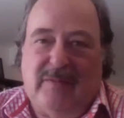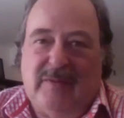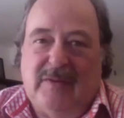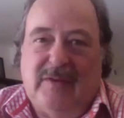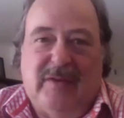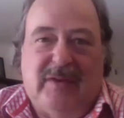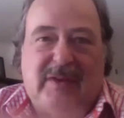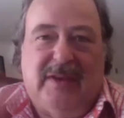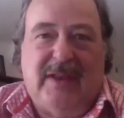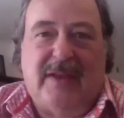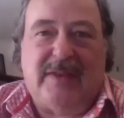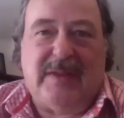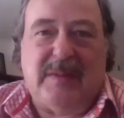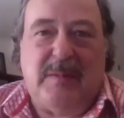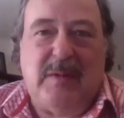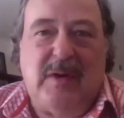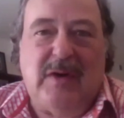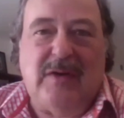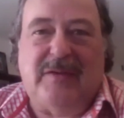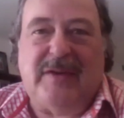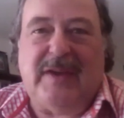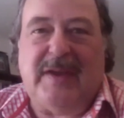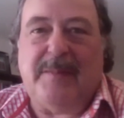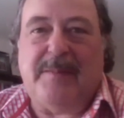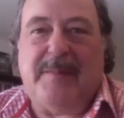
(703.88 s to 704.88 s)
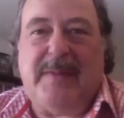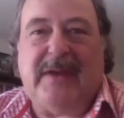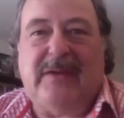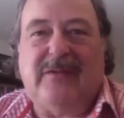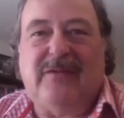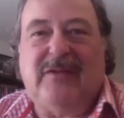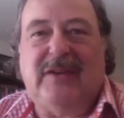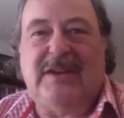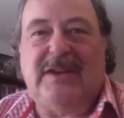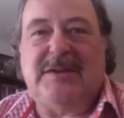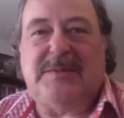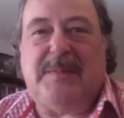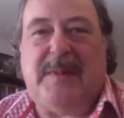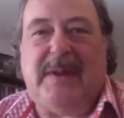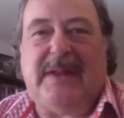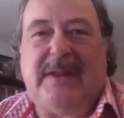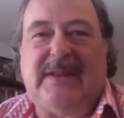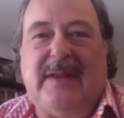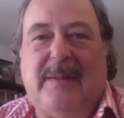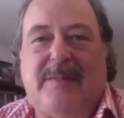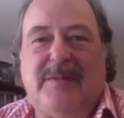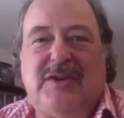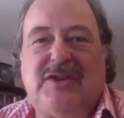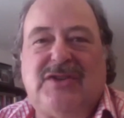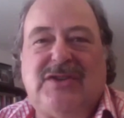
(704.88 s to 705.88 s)
done the movie, and Big Finish picked
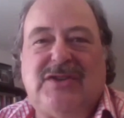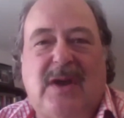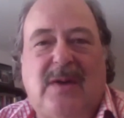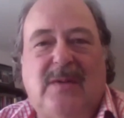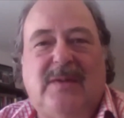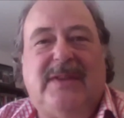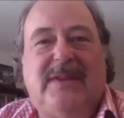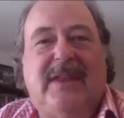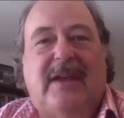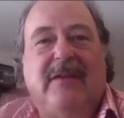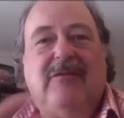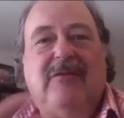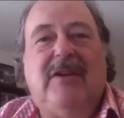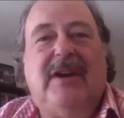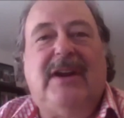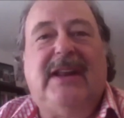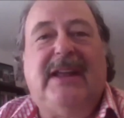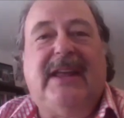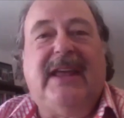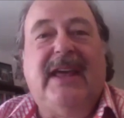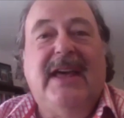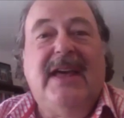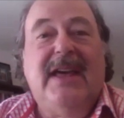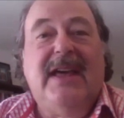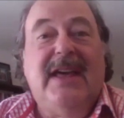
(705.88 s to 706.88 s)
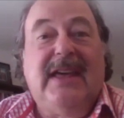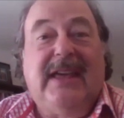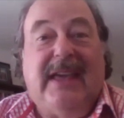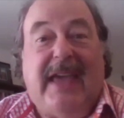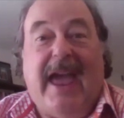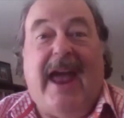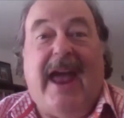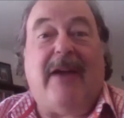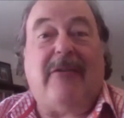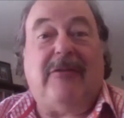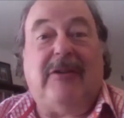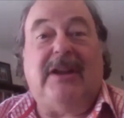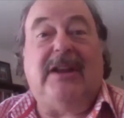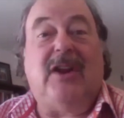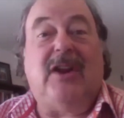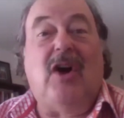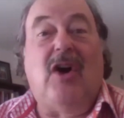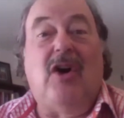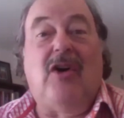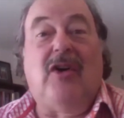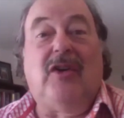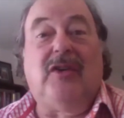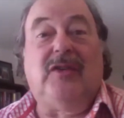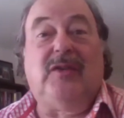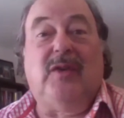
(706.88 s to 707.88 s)
up the show, and they really carried
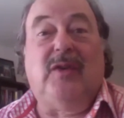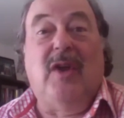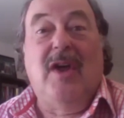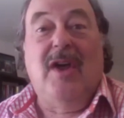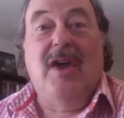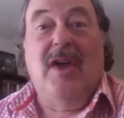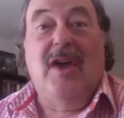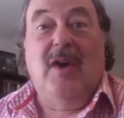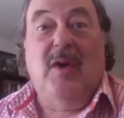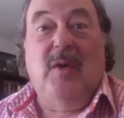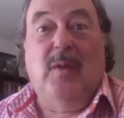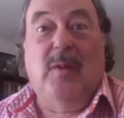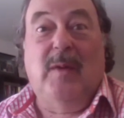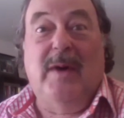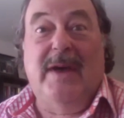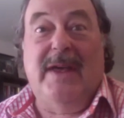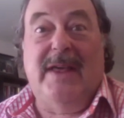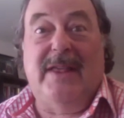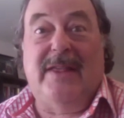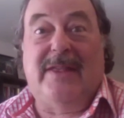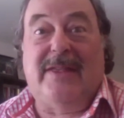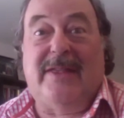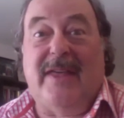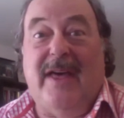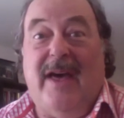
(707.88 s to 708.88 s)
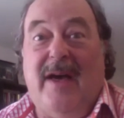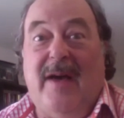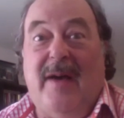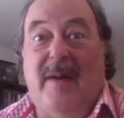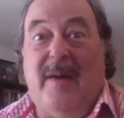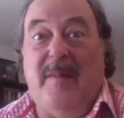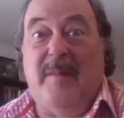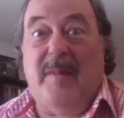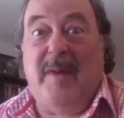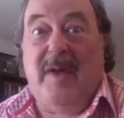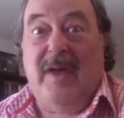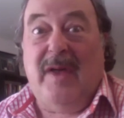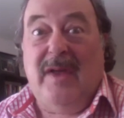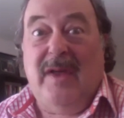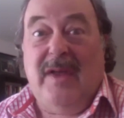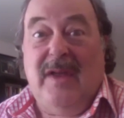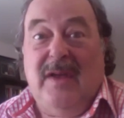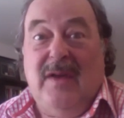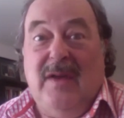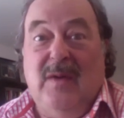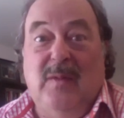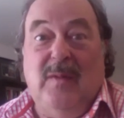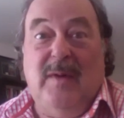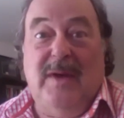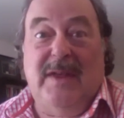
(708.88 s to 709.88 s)
on with um,
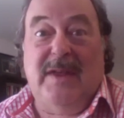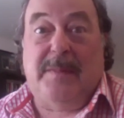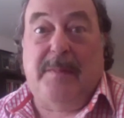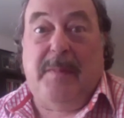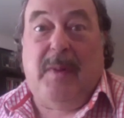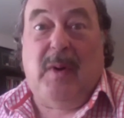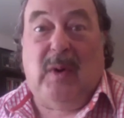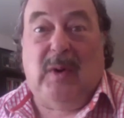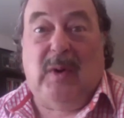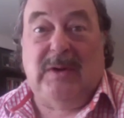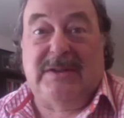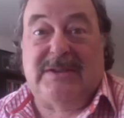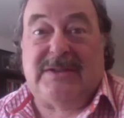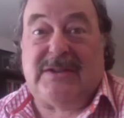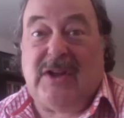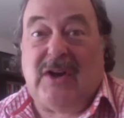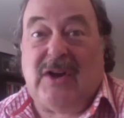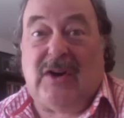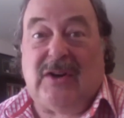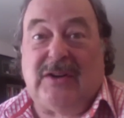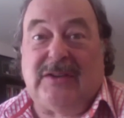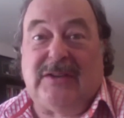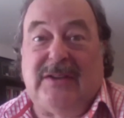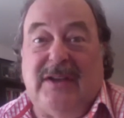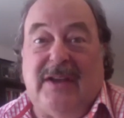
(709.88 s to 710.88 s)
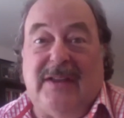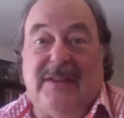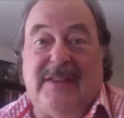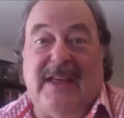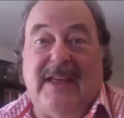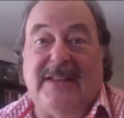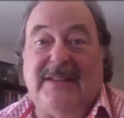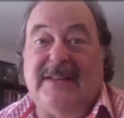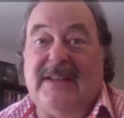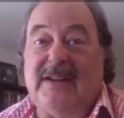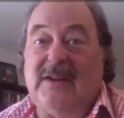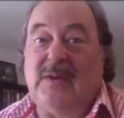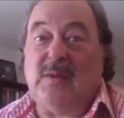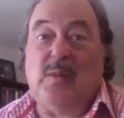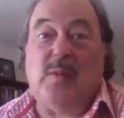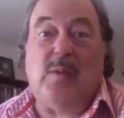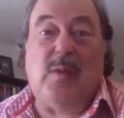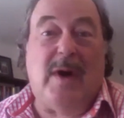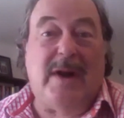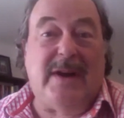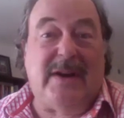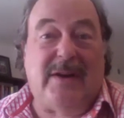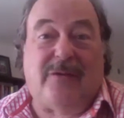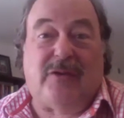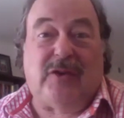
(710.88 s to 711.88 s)
with Paul's doctor. They did a
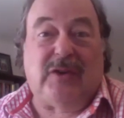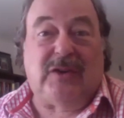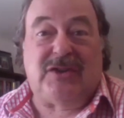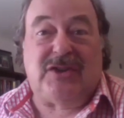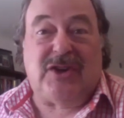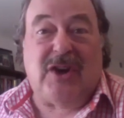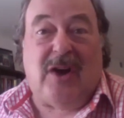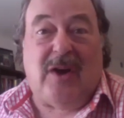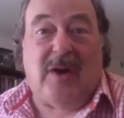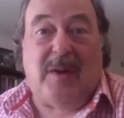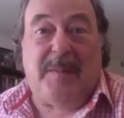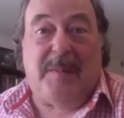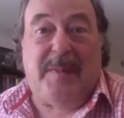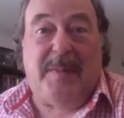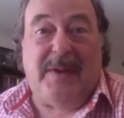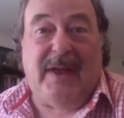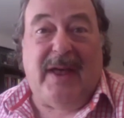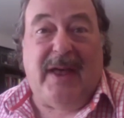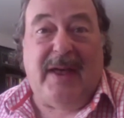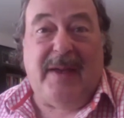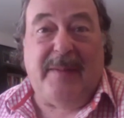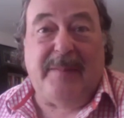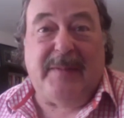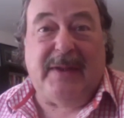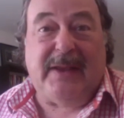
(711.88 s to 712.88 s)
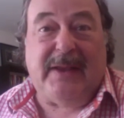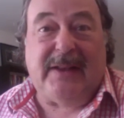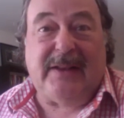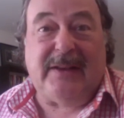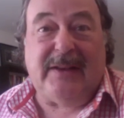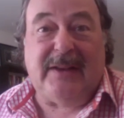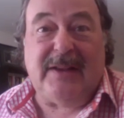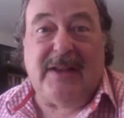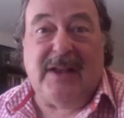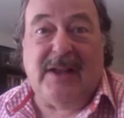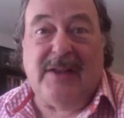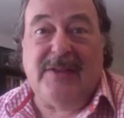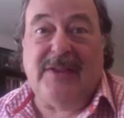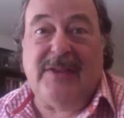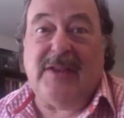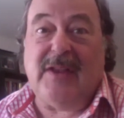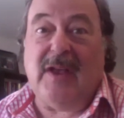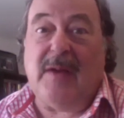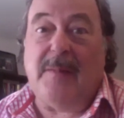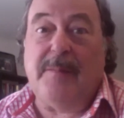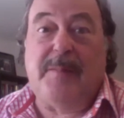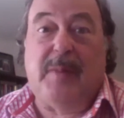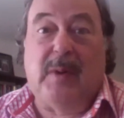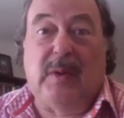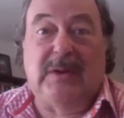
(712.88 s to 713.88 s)
wonderful job. I mean, and,
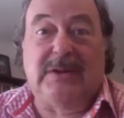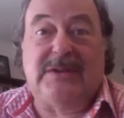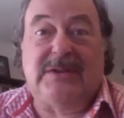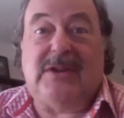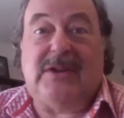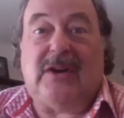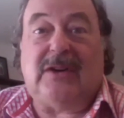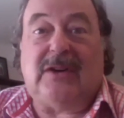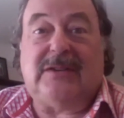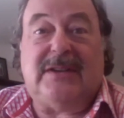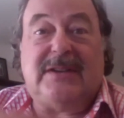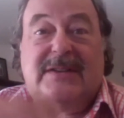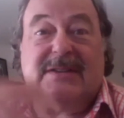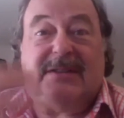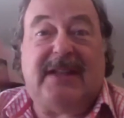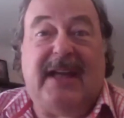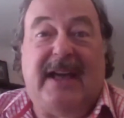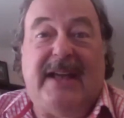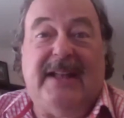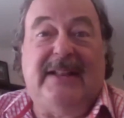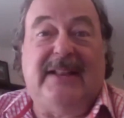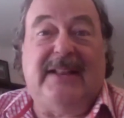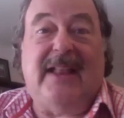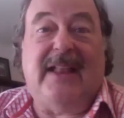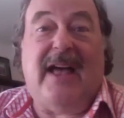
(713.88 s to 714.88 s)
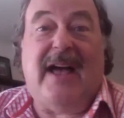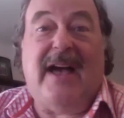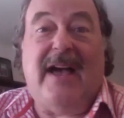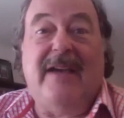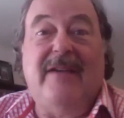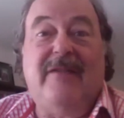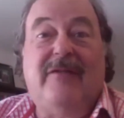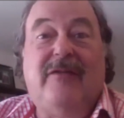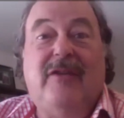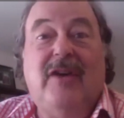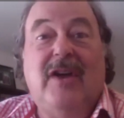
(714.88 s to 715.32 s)
and Paul's doctor stayed alive